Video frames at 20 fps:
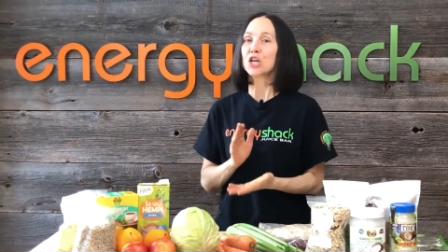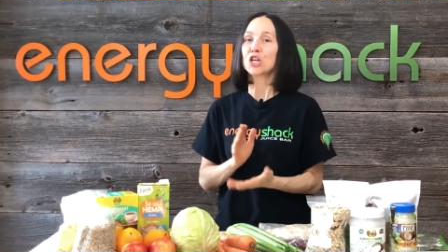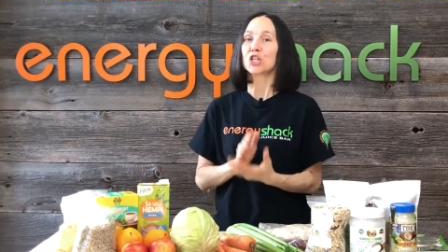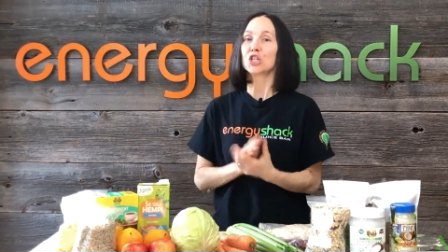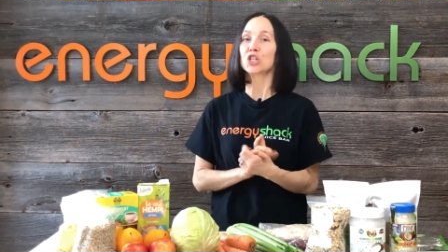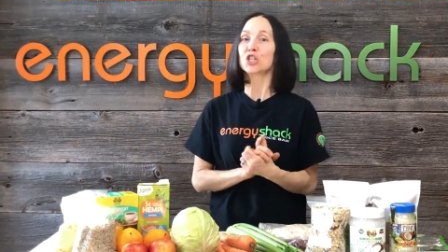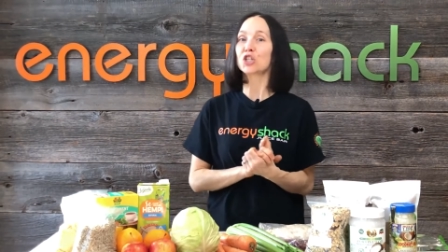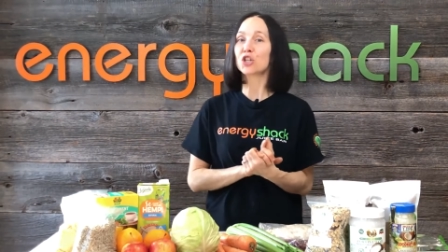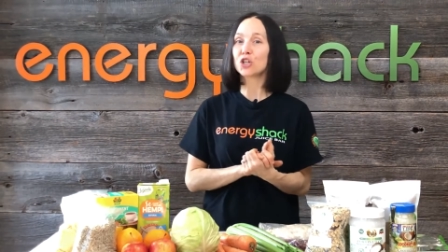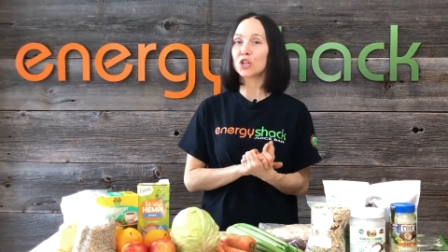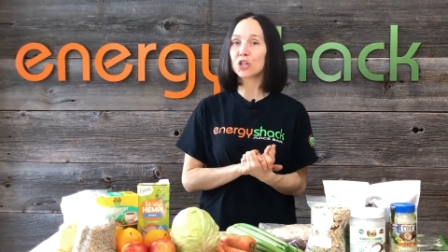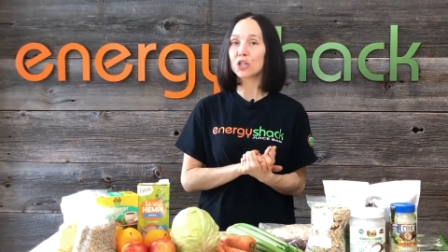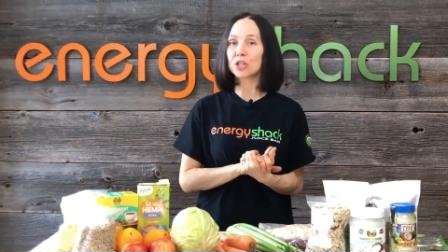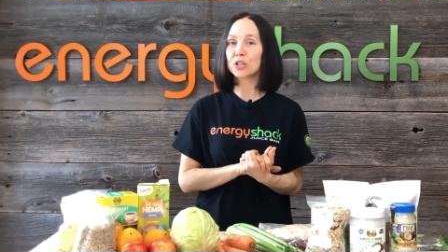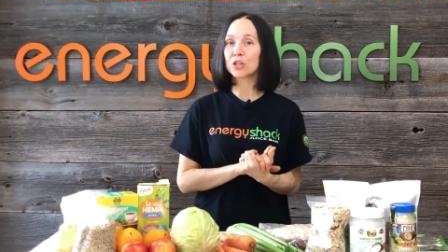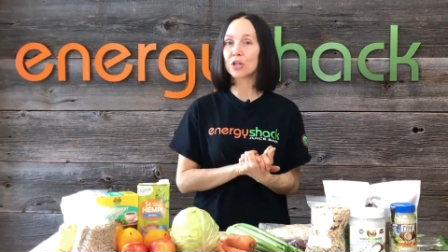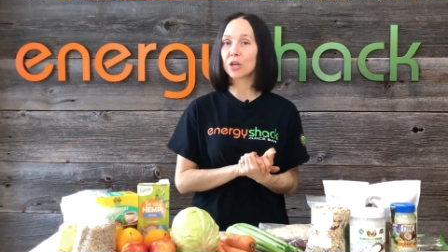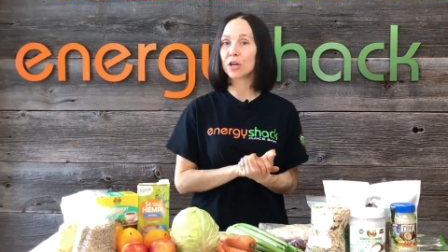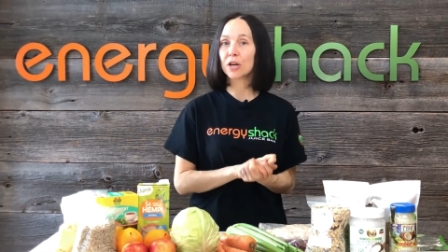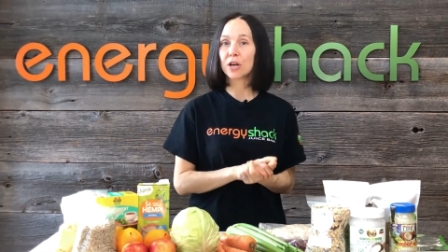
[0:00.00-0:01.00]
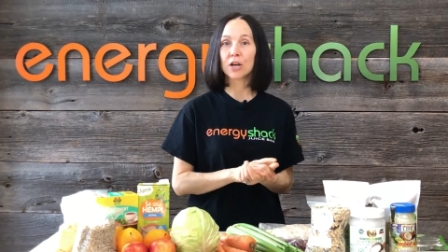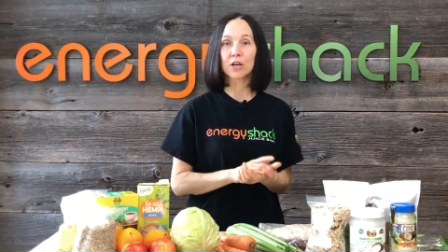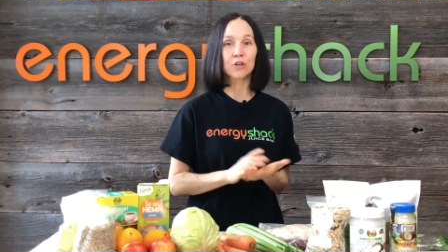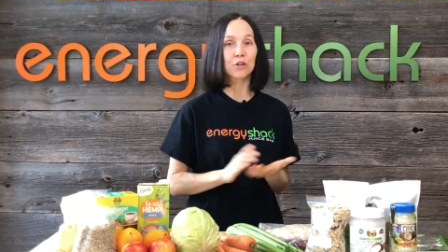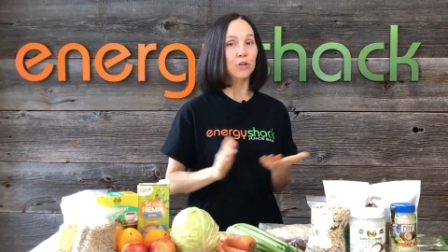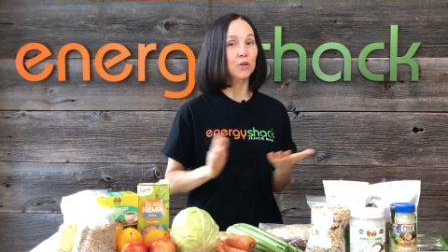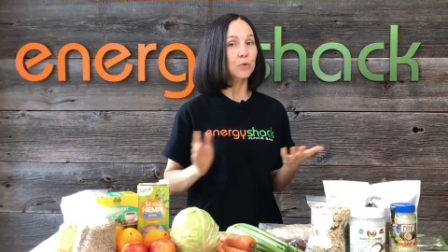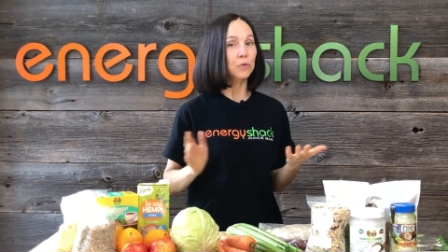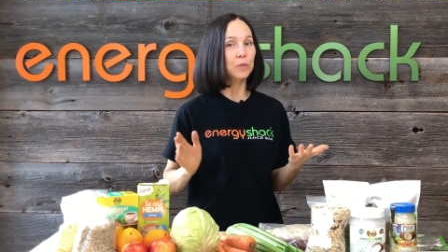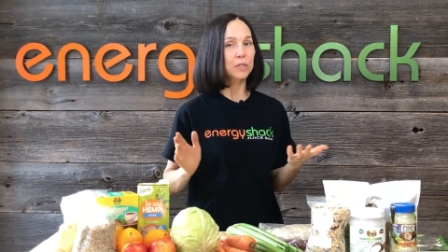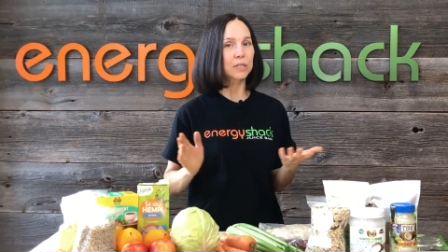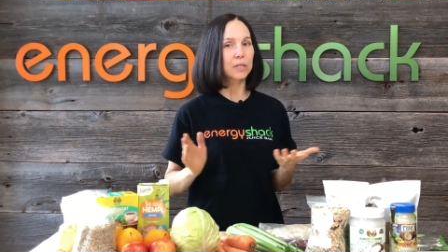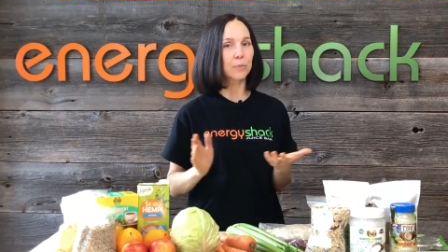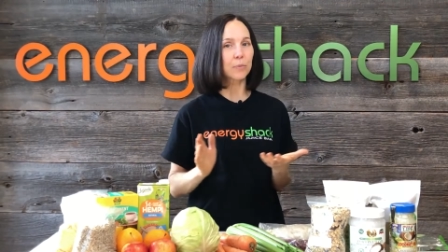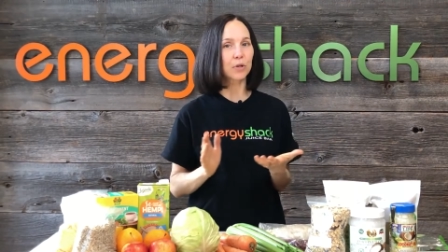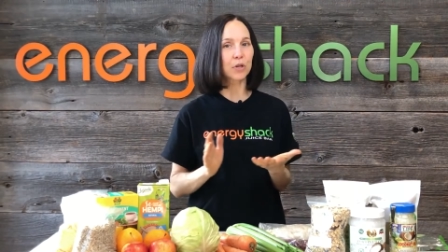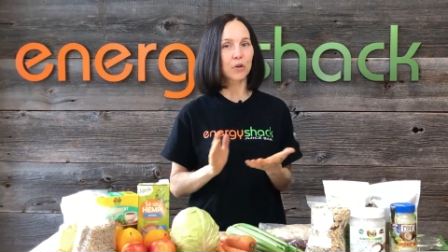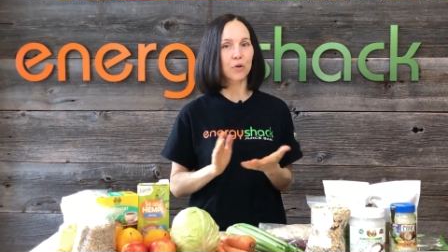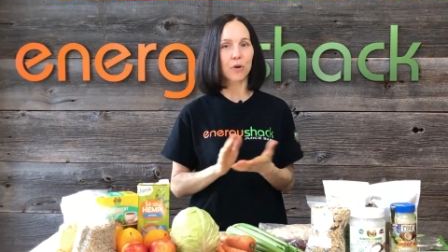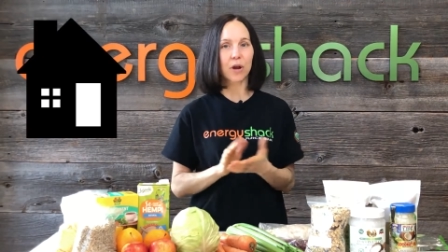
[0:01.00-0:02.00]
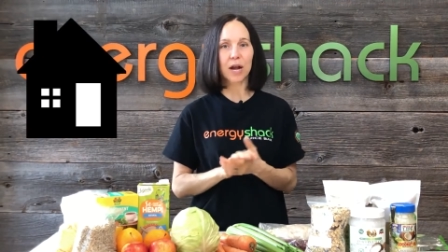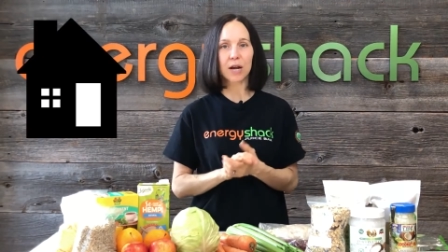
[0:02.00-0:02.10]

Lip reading: should you or somebody in your